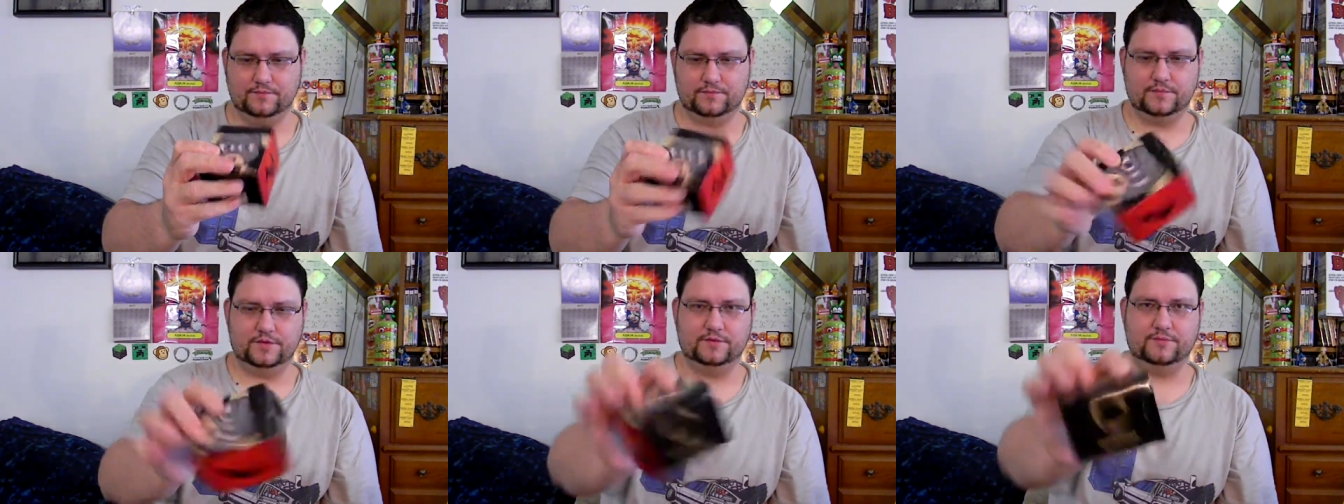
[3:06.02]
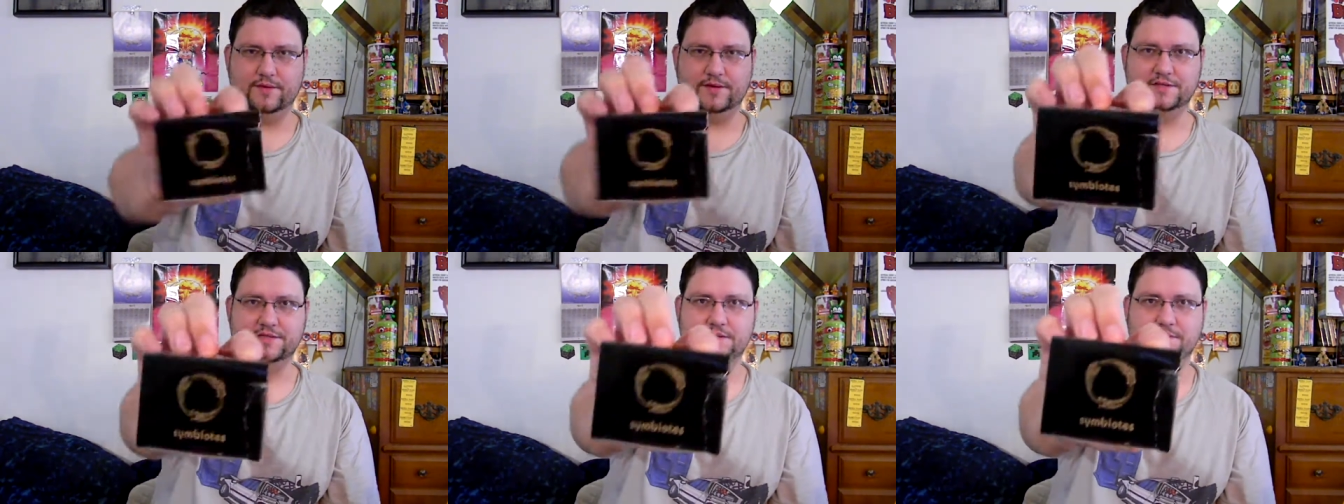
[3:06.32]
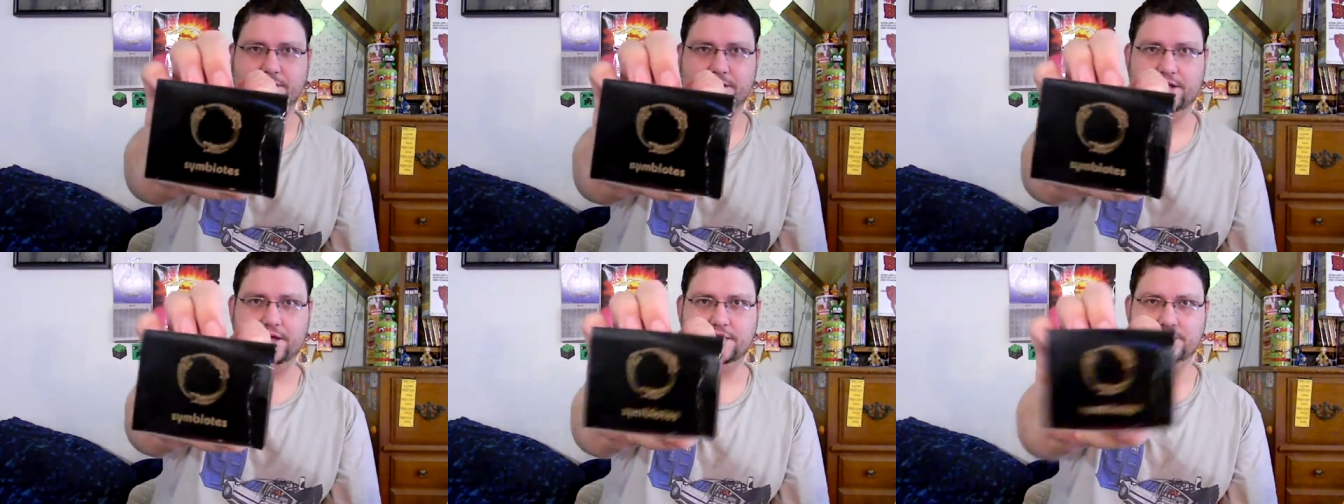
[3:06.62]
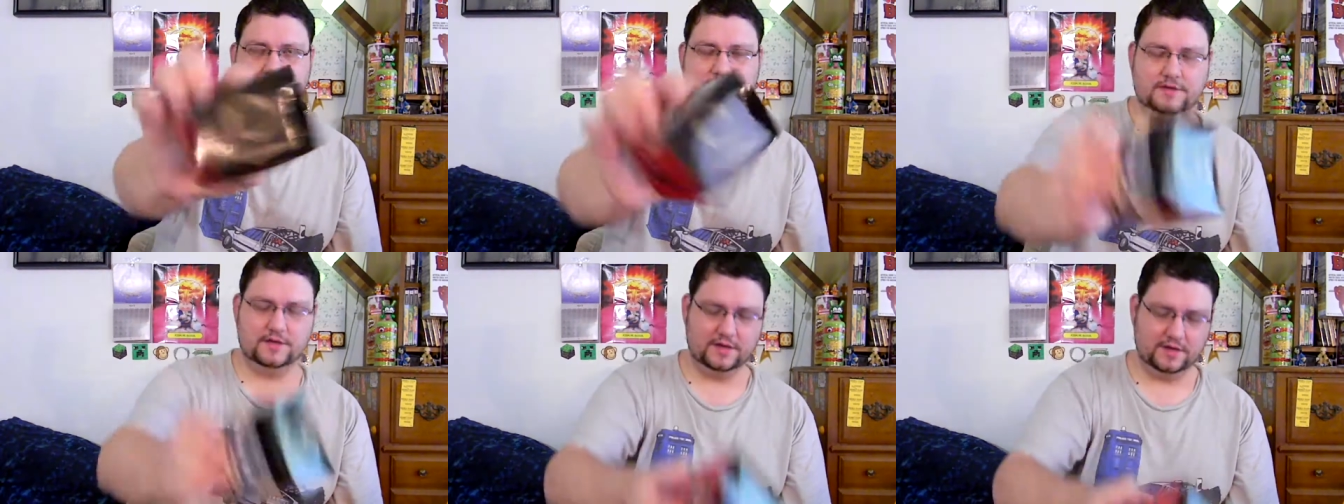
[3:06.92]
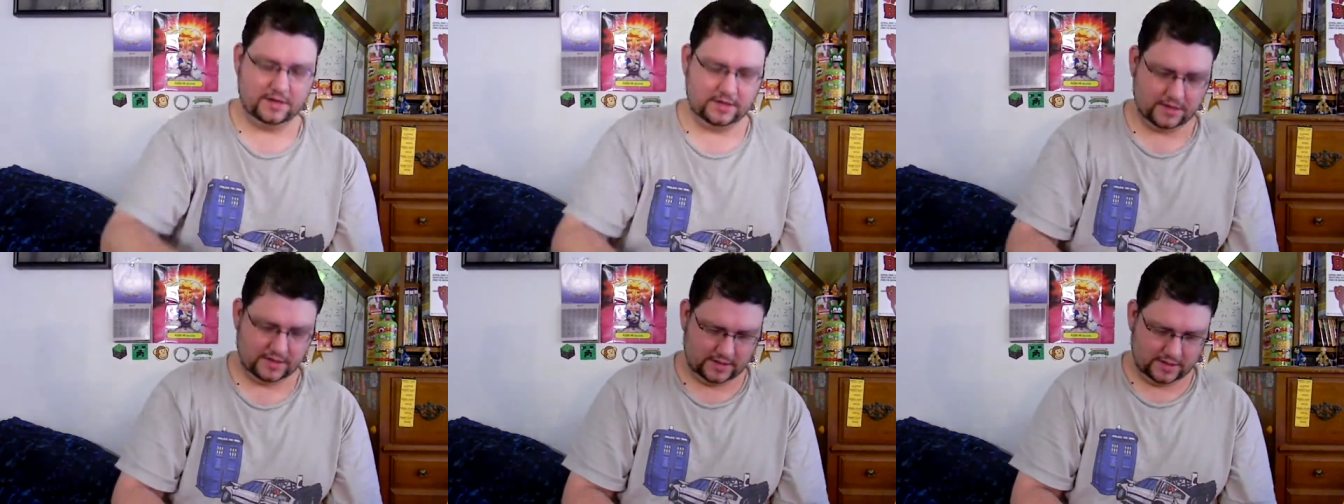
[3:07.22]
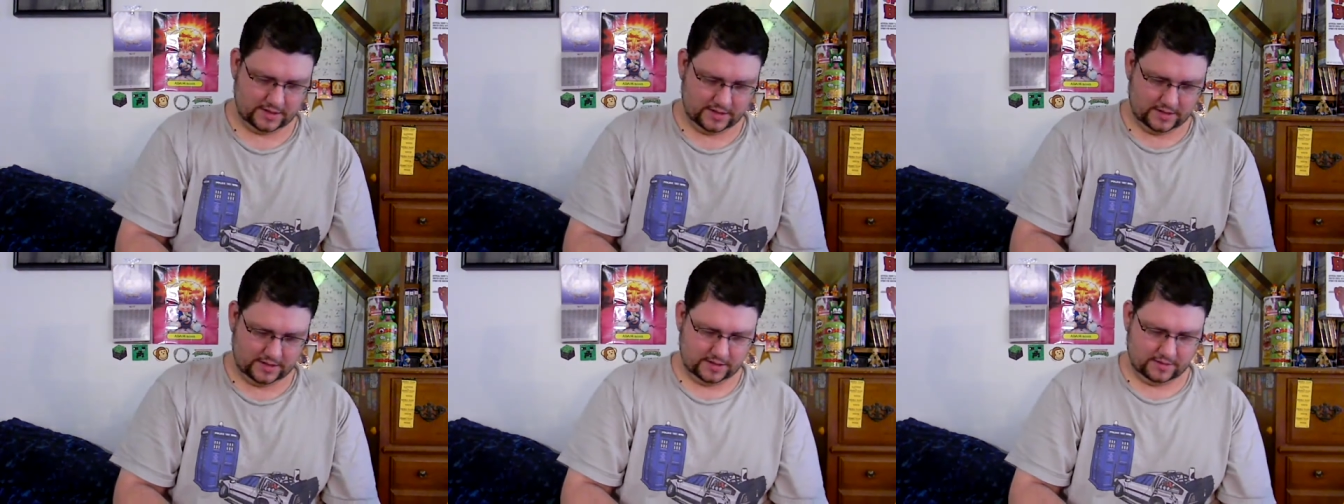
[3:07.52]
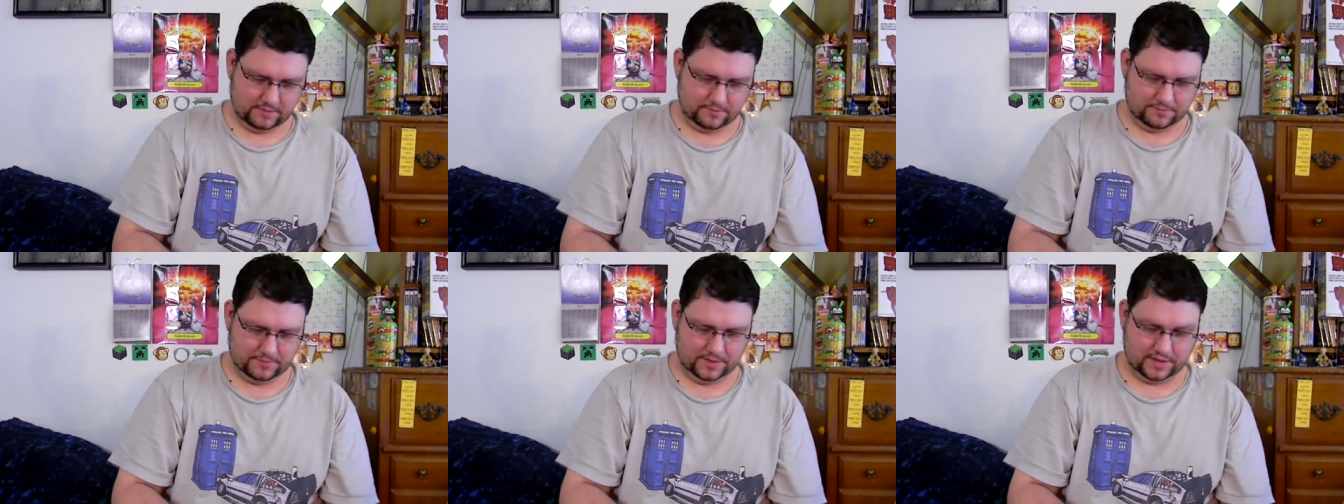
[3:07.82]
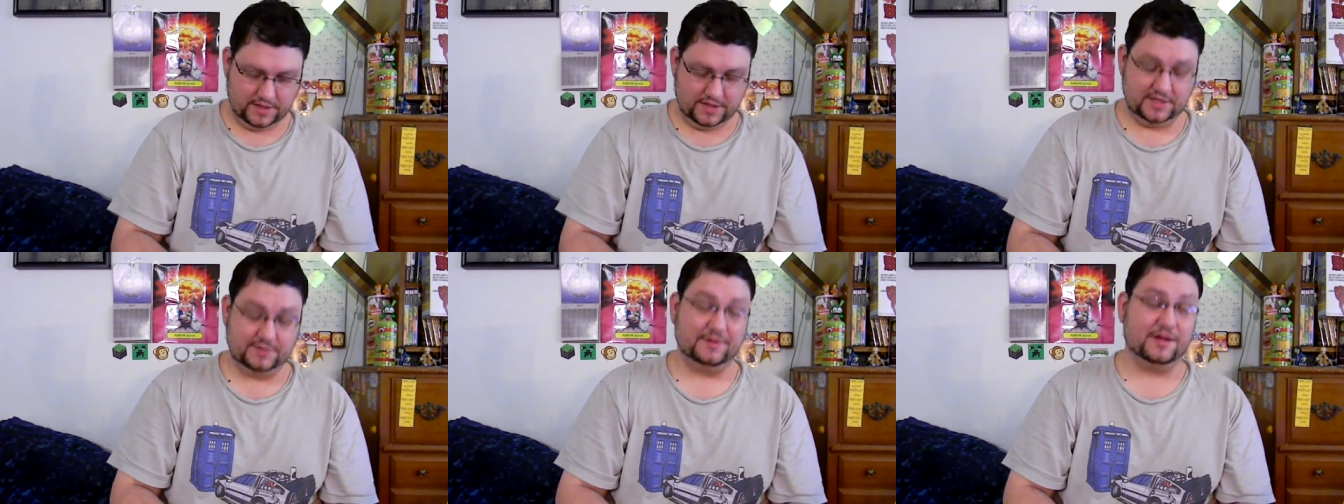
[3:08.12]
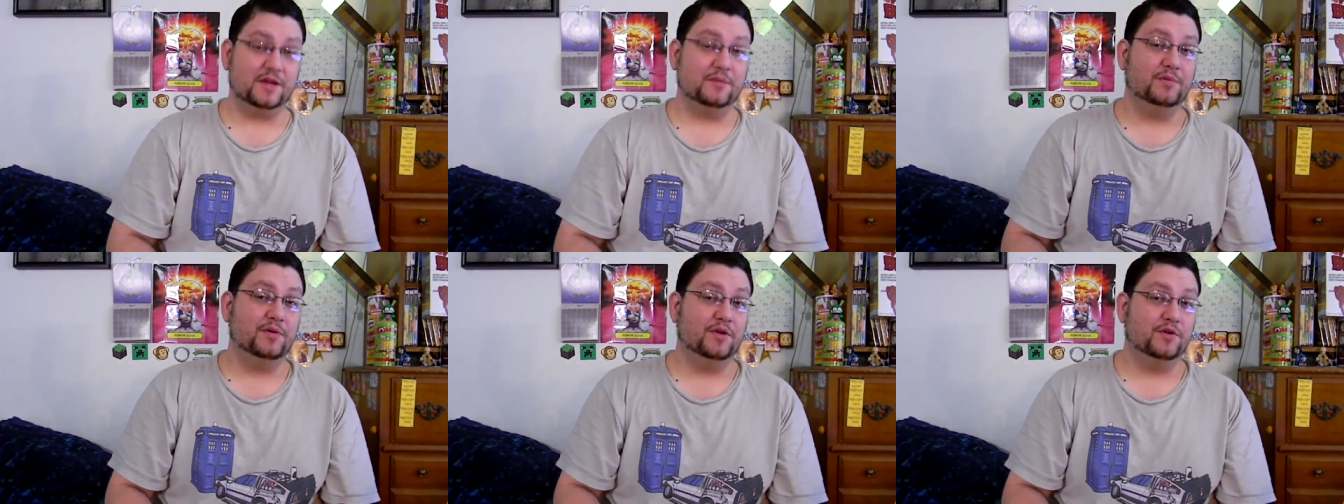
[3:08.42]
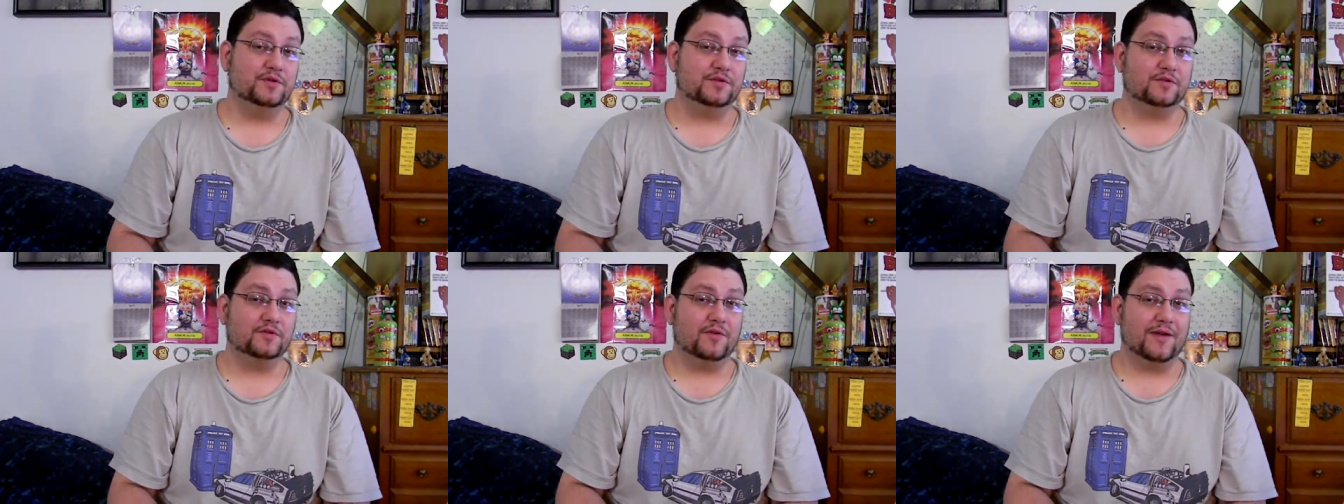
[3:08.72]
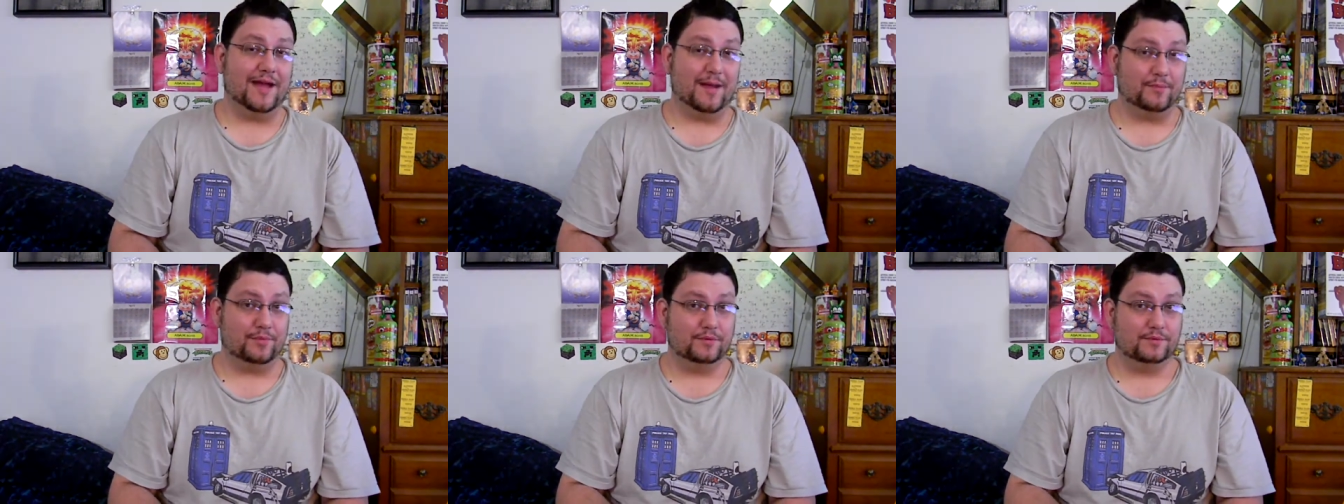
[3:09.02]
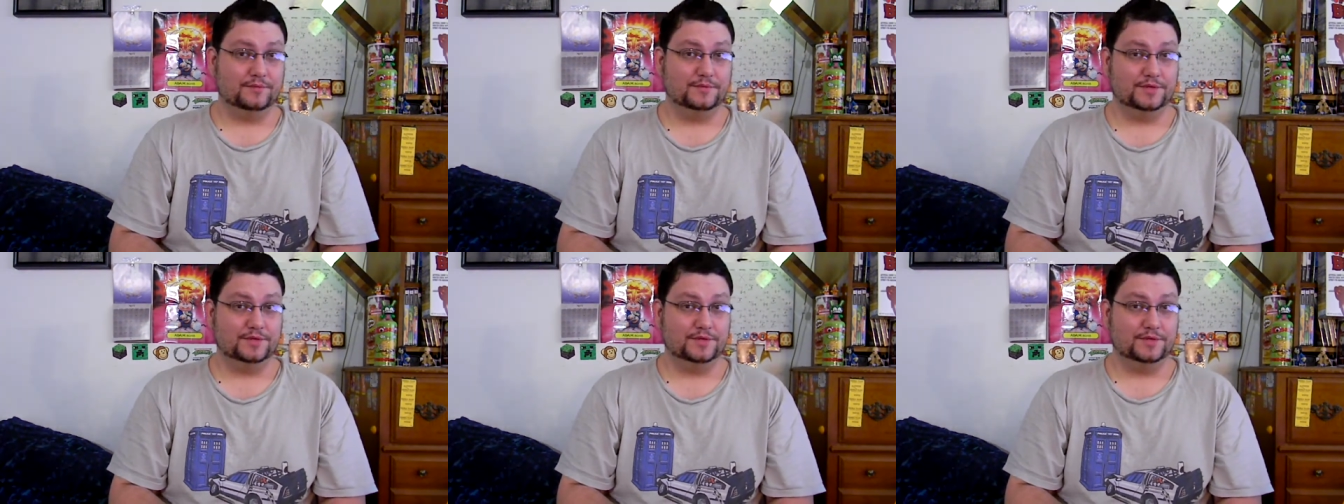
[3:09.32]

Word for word: It's by Symbiotes. Because my computer's crap.